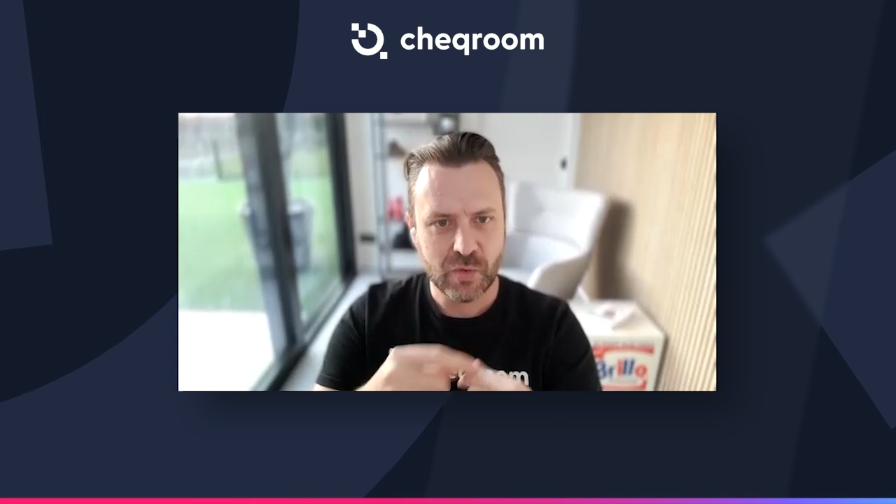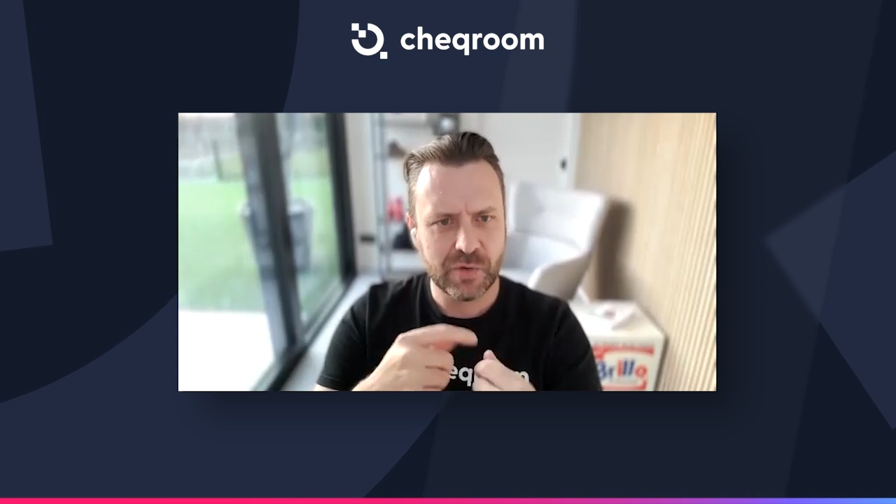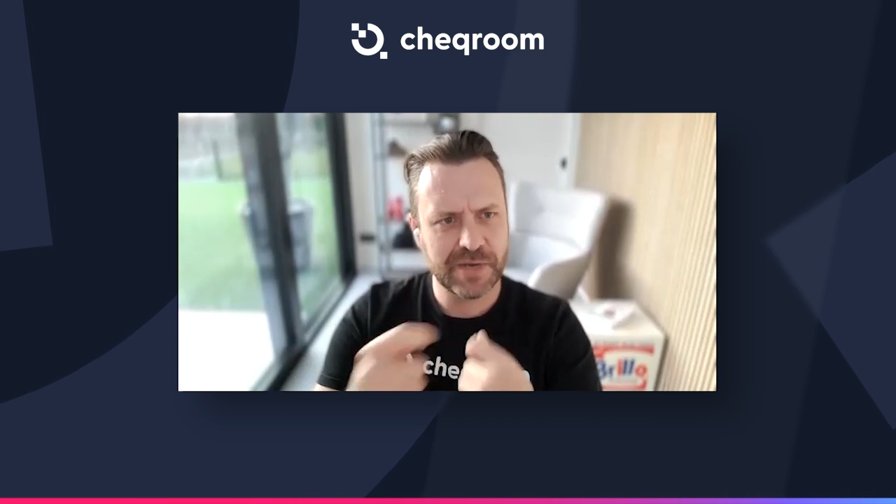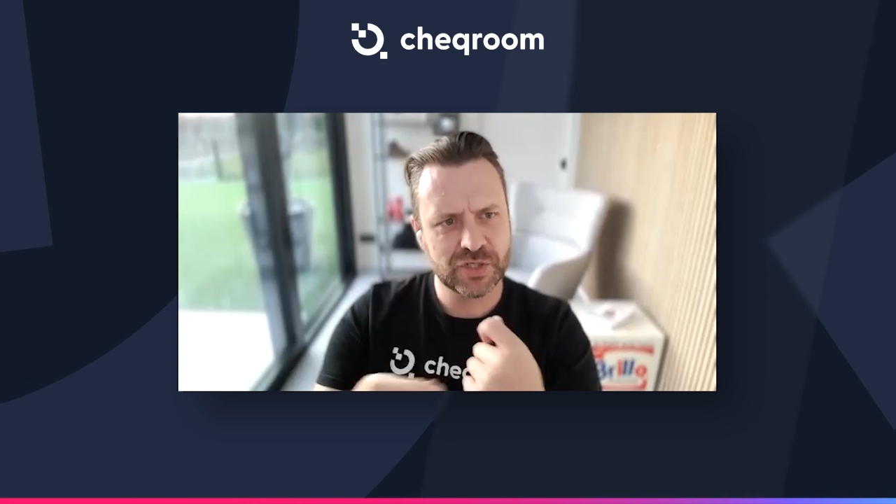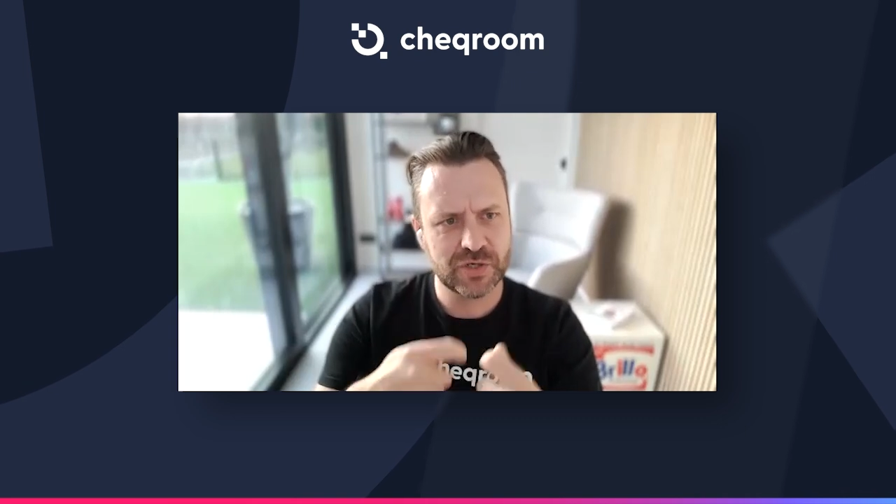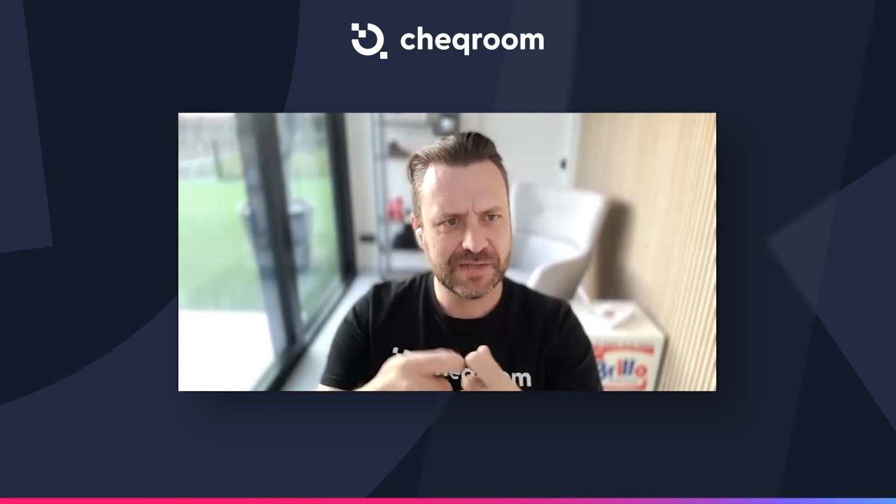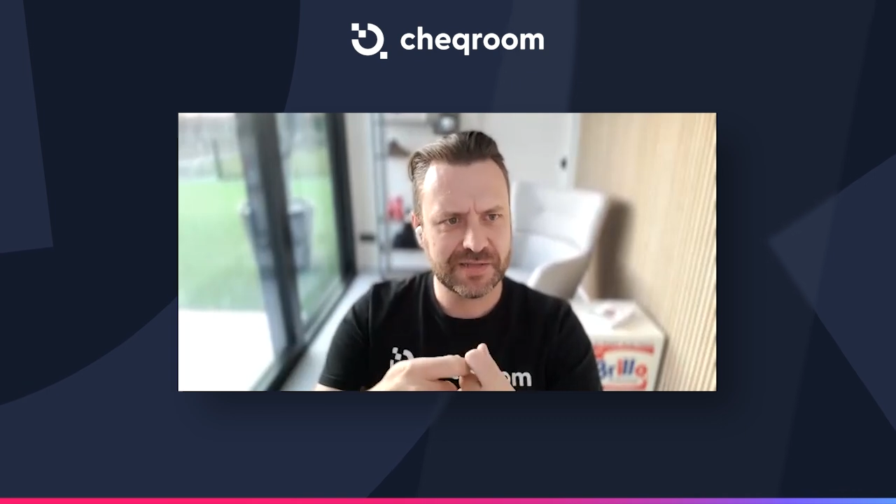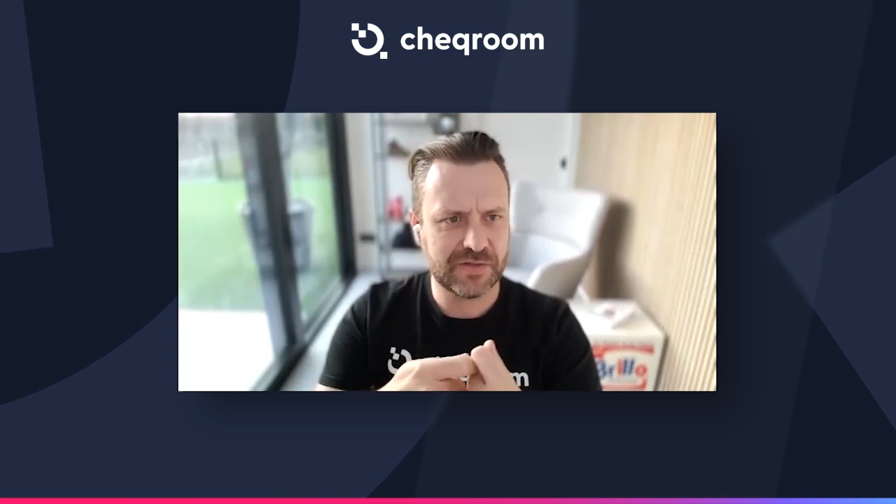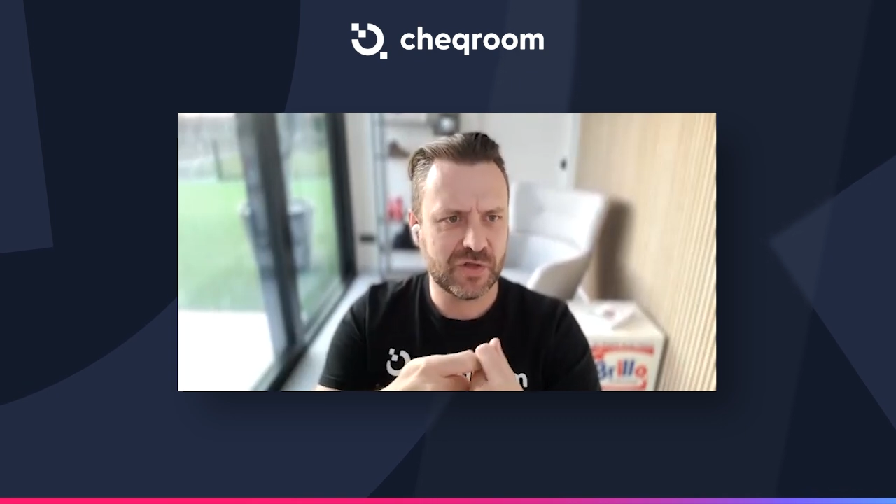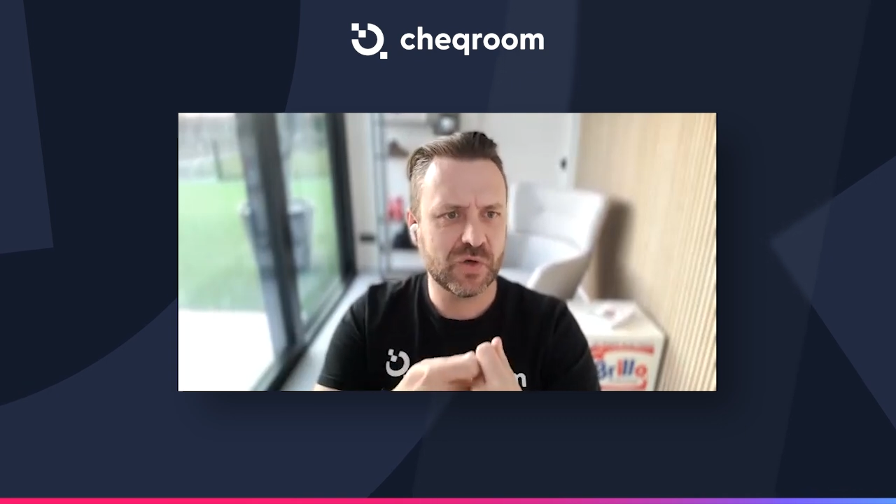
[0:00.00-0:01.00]
We make sure
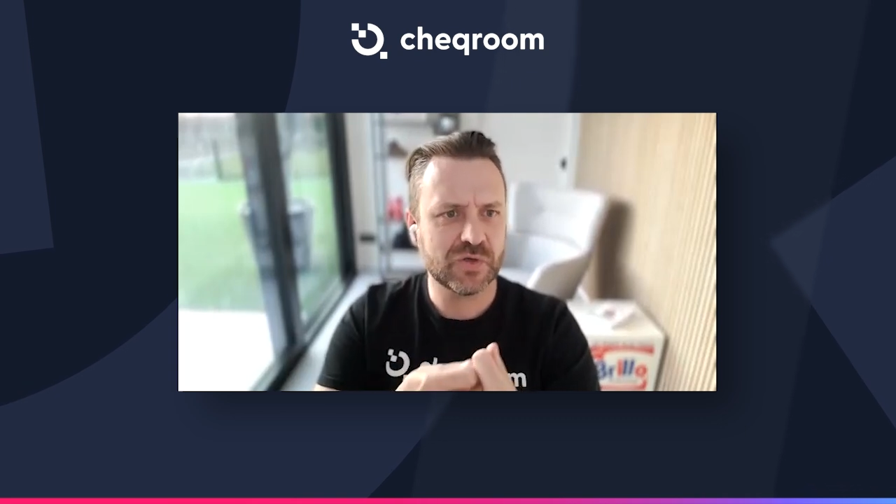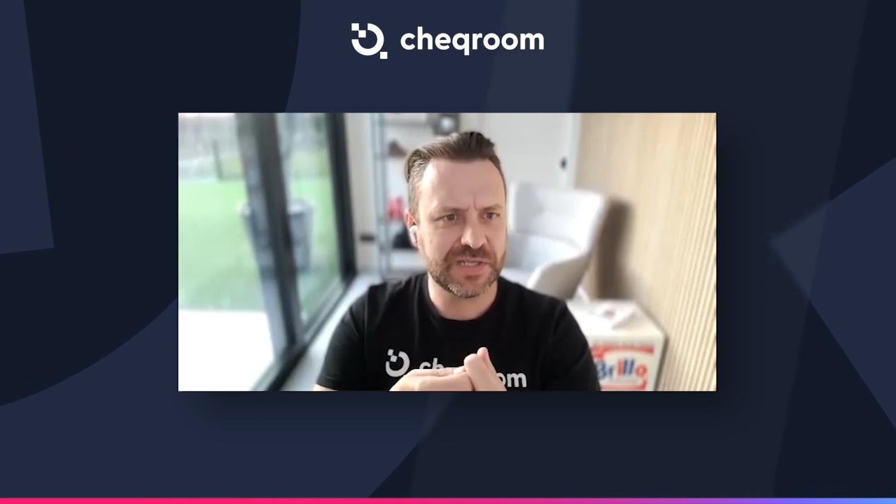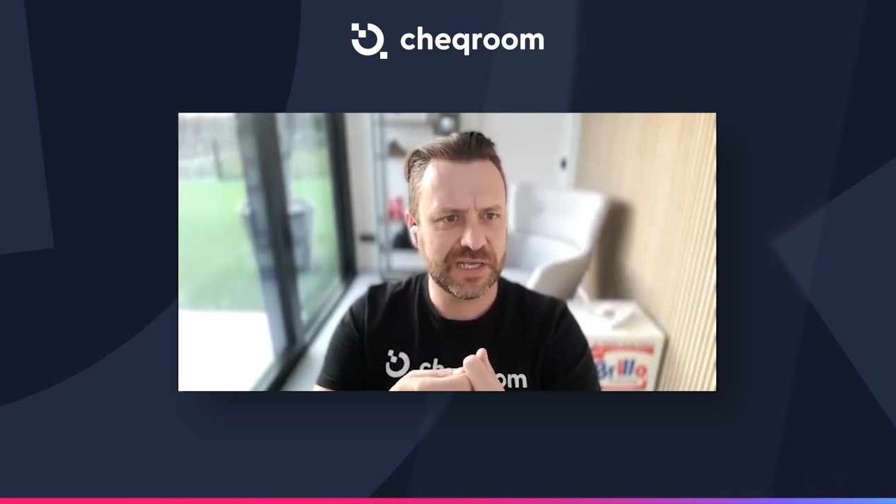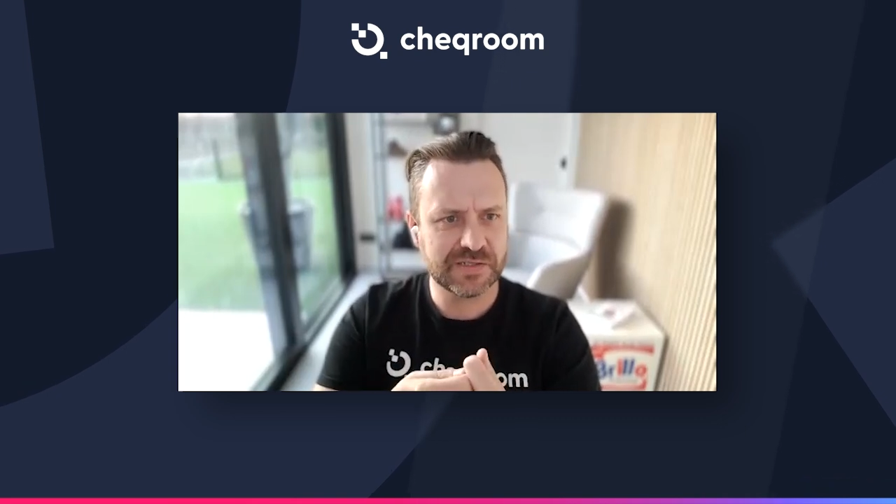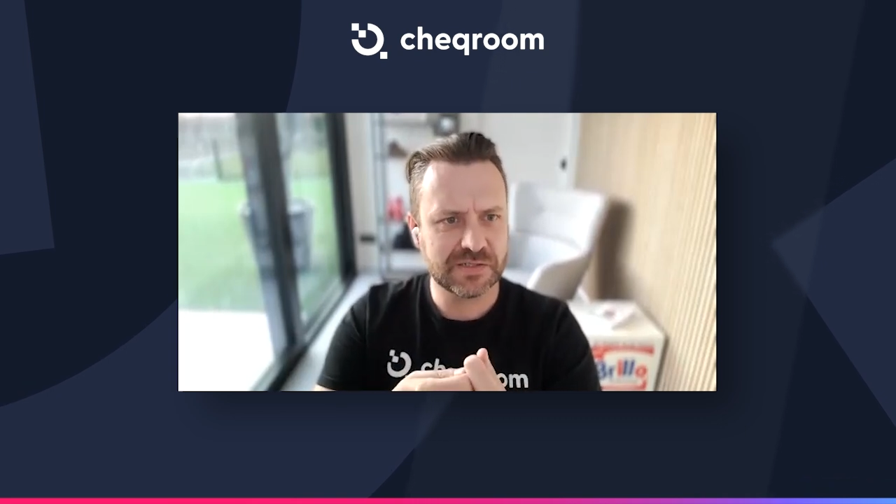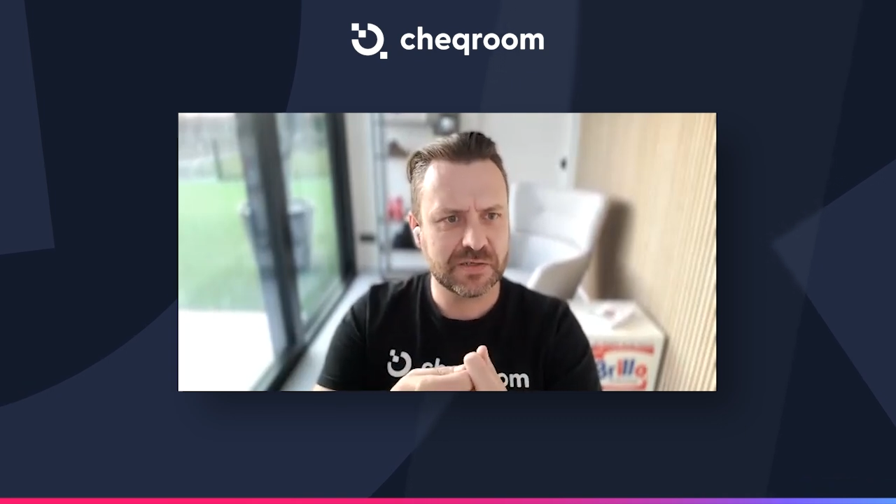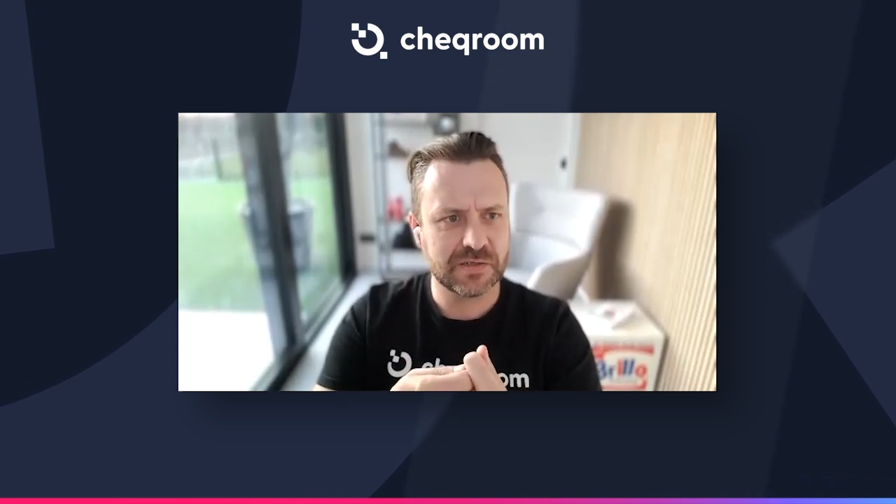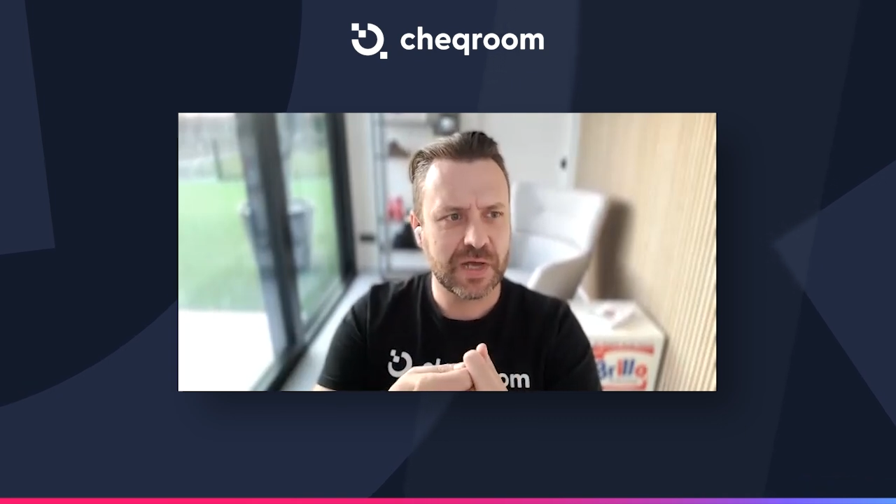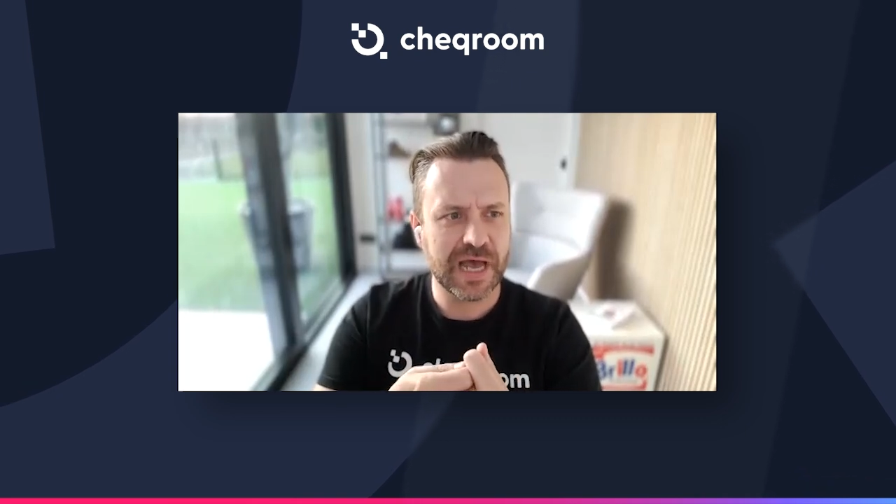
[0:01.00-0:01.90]
that those things